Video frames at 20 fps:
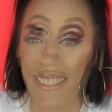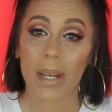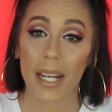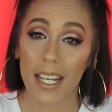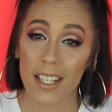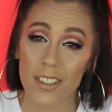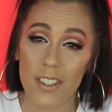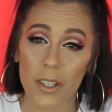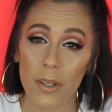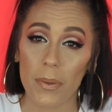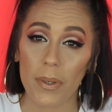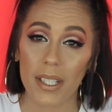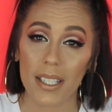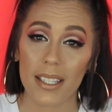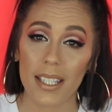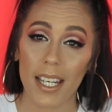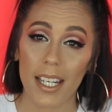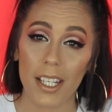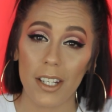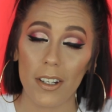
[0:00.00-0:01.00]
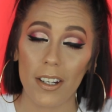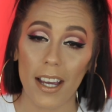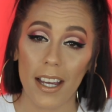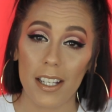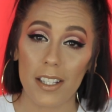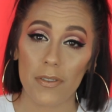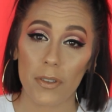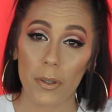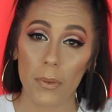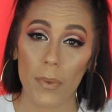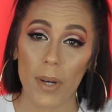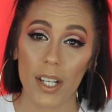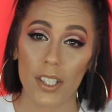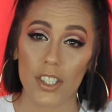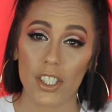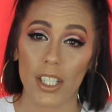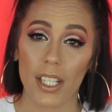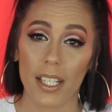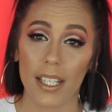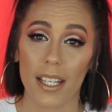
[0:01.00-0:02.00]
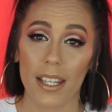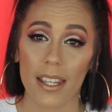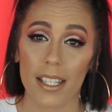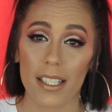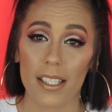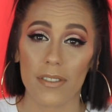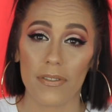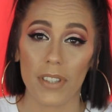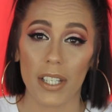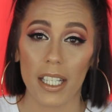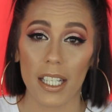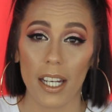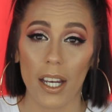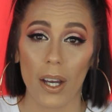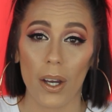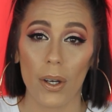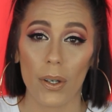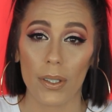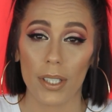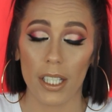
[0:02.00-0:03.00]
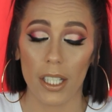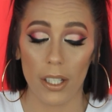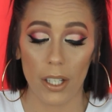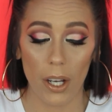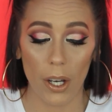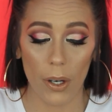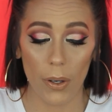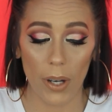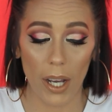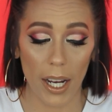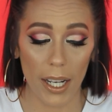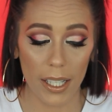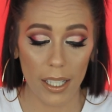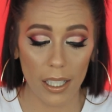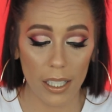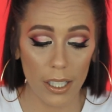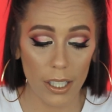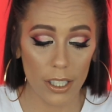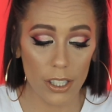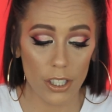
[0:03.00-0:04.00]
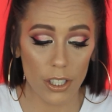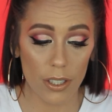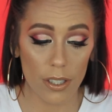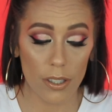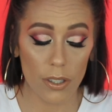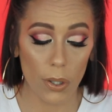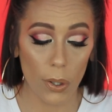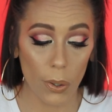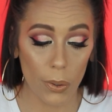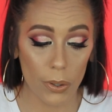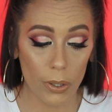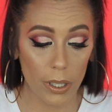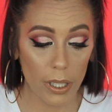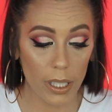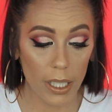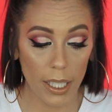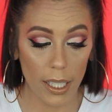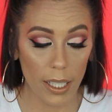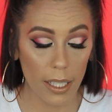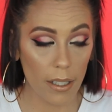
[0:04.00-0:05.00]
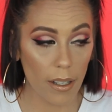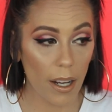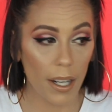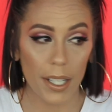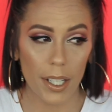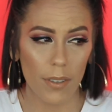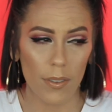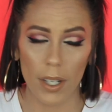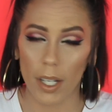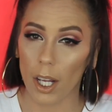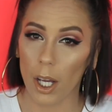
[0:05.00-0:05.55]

but I do want to thank you guys for watching this video. You know, I could just totally not even